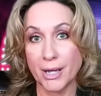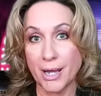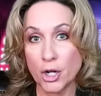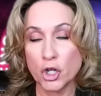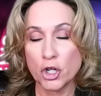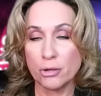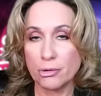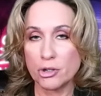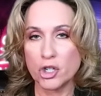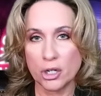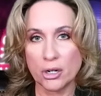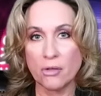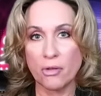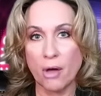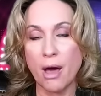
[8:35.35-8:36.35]
I guess you
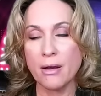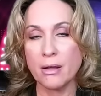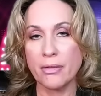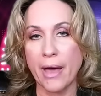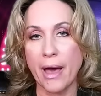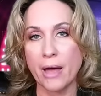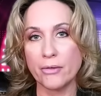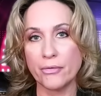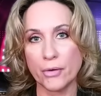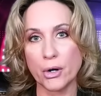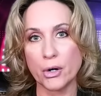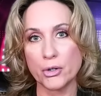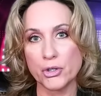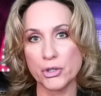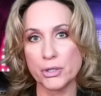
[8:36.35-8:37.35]
should have thought of that
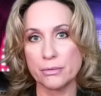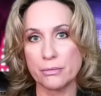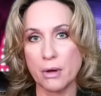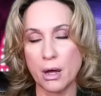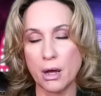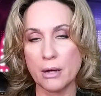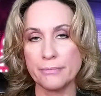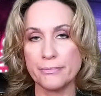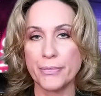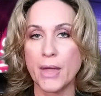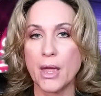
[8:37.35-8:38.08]
first, huh?